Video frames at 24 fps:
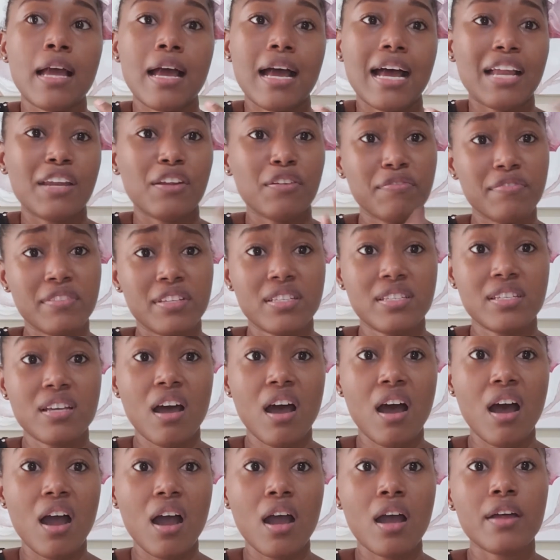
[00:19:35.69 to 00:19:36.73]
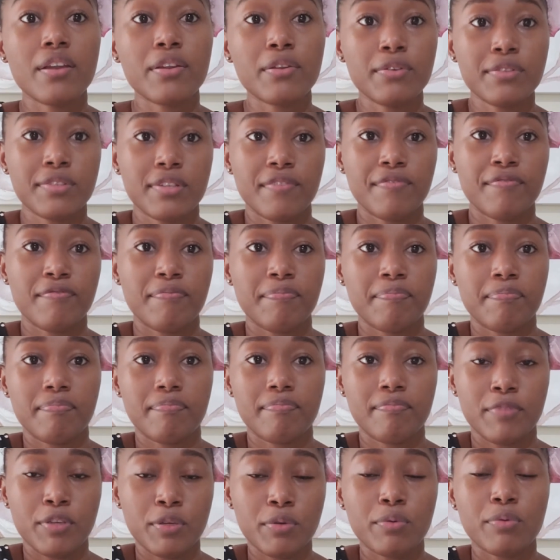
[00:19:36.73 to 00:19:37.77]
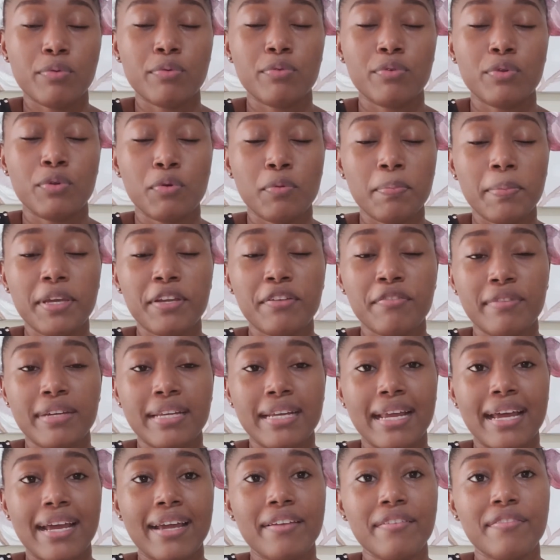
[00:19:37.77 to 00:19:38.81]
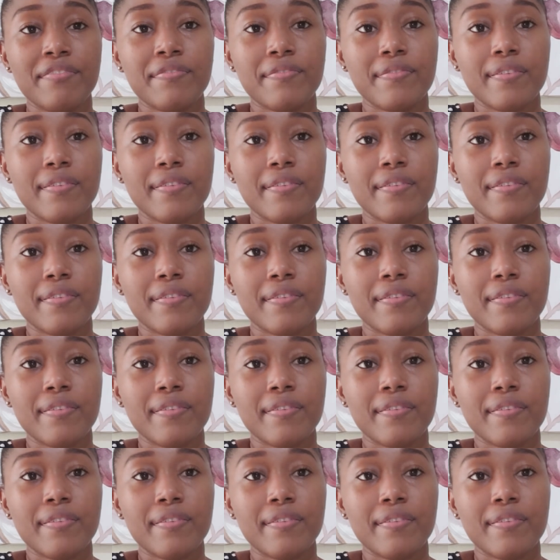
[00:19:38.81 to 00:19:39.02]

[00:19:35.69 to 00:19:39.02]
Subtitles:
I love to talk. Those of you who know me in real life,